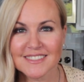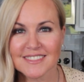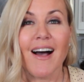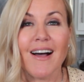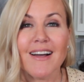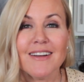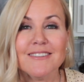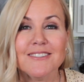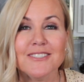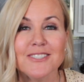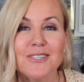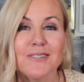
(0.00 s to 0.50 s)

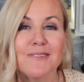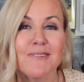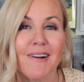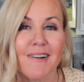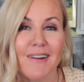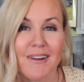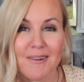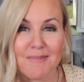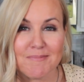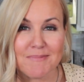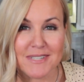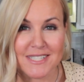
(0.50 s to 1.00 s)
On to
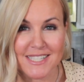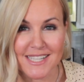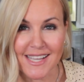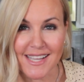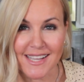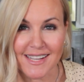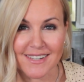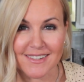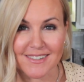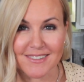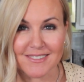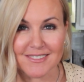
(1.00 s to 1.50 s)
our
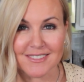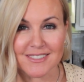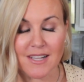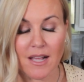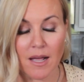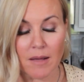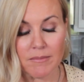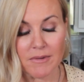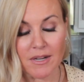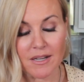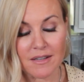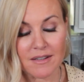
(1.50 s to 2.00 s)
potatoes.
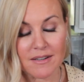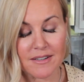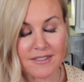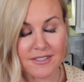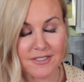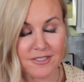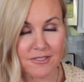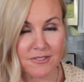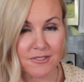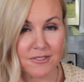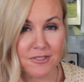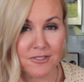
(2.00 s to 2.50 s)
I'm not gonna
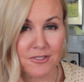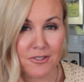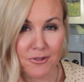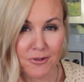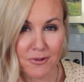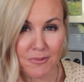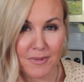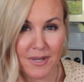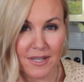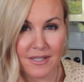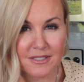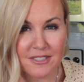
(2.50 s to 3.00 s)
do
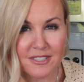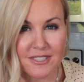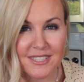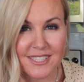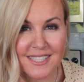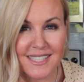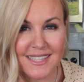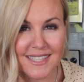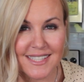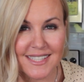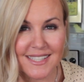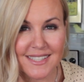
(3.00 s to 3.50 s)
too much
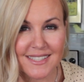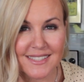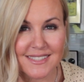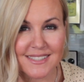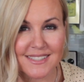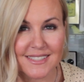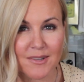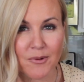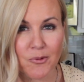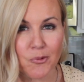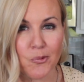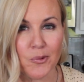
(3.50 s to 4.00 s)
to
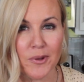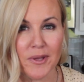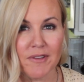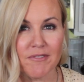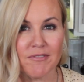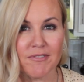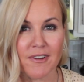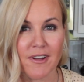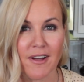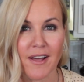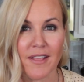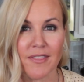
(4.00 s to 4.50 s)
this.
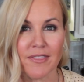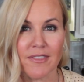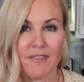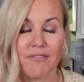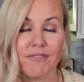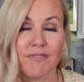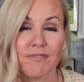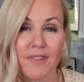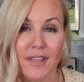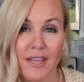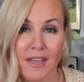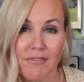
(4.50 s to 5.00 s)
We've got the
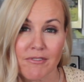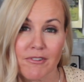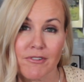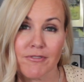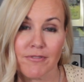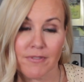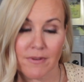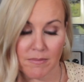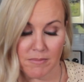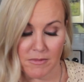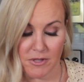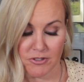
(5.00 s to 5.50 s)
flavor
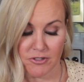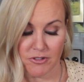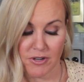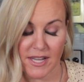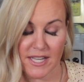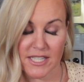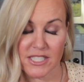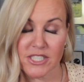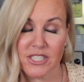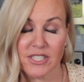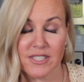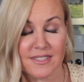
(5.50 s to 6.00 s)
from the
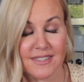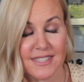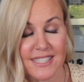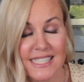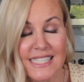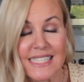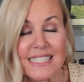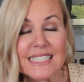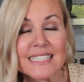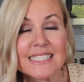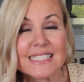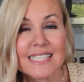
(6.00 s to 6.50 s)
dried
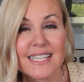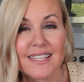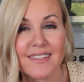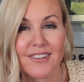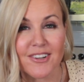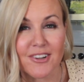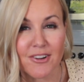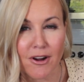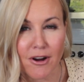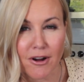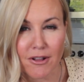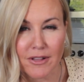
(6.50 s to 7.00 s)
chilies and
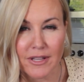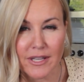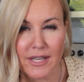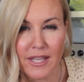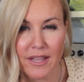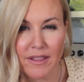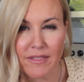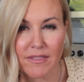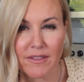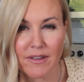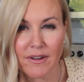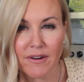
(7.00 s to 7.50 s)
the garlic
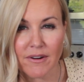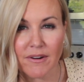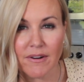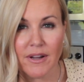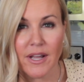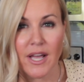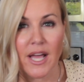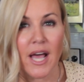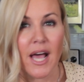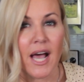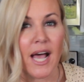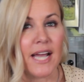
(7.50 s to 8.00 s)
in there.
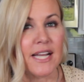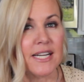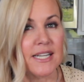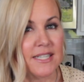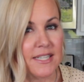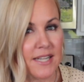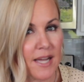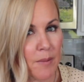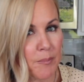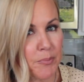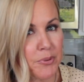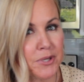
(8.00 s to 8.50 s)
I
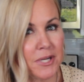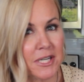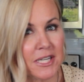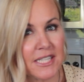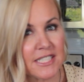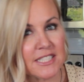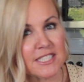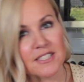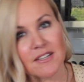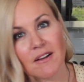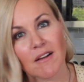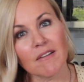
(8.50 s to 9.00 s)
did not put
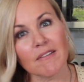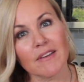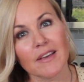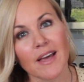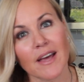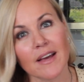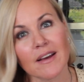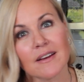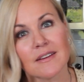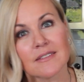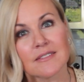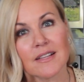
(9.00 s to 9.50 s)
any salt
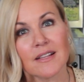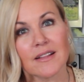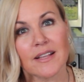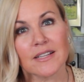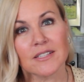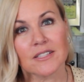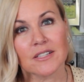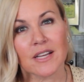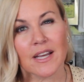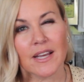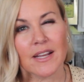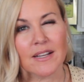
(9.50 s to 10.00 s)
yet because I
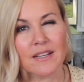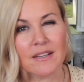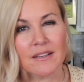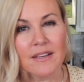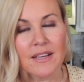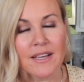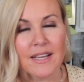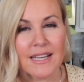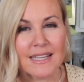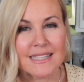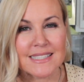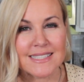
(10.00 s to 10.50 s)
like to kind of
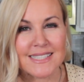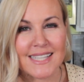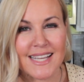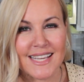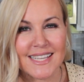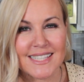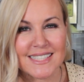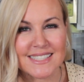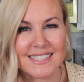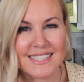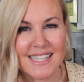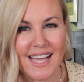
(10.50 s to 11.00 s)

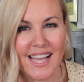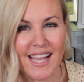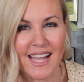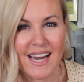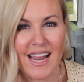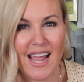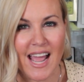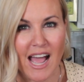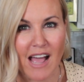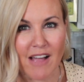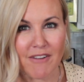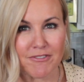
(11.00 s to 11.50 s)
taste that
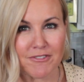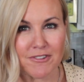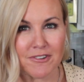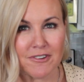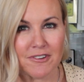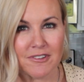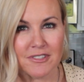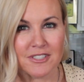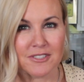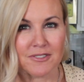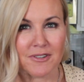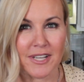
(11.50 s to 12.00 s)

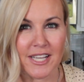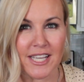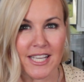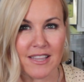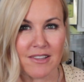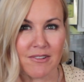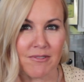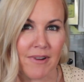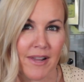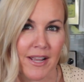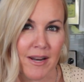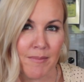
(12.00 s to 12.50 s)
after so I
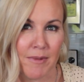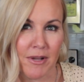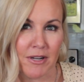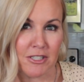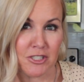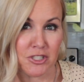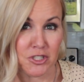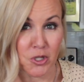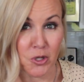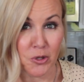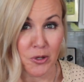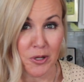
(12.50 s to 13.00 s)
get the right amount
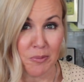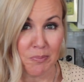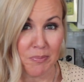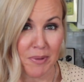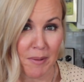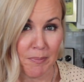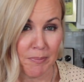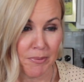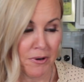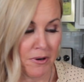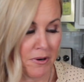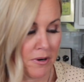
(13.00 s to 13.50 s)
of salt and
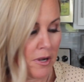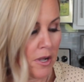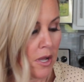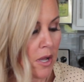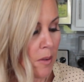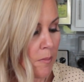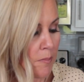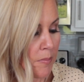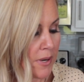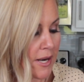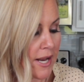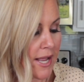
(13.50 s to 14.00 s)
pepper,
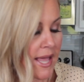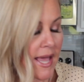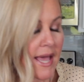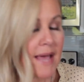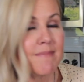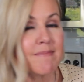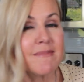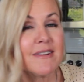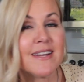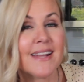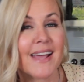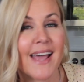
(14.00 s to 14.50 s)
but I
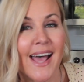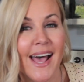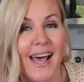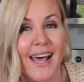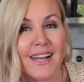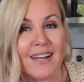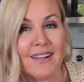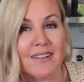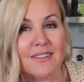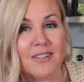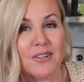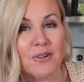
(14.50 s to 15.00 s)
am gonna
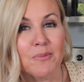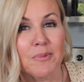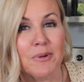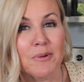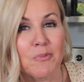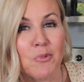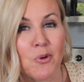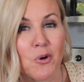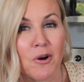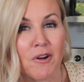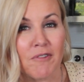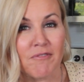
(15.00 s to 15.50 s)
add a little bit
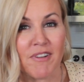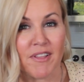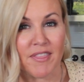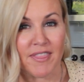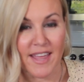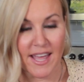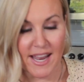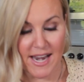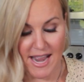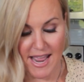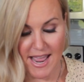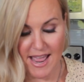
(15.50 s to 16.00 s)
more of
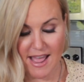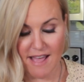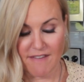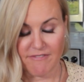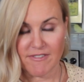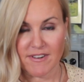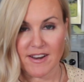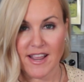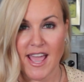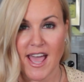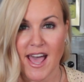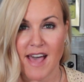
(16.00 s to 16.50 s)
that
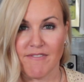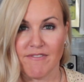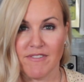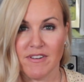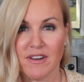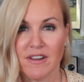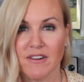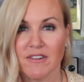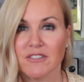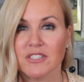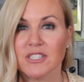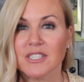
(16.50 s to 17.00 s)
half and half in
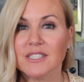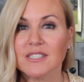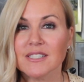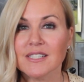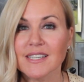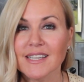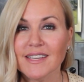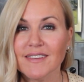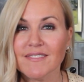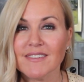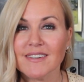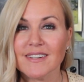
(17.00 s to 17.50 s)
here just
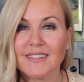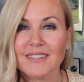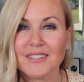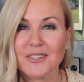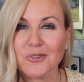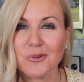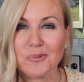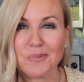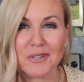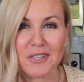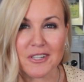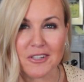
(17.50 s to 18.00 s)
to give it a
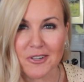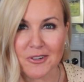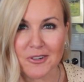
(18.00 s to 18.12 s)
little bit of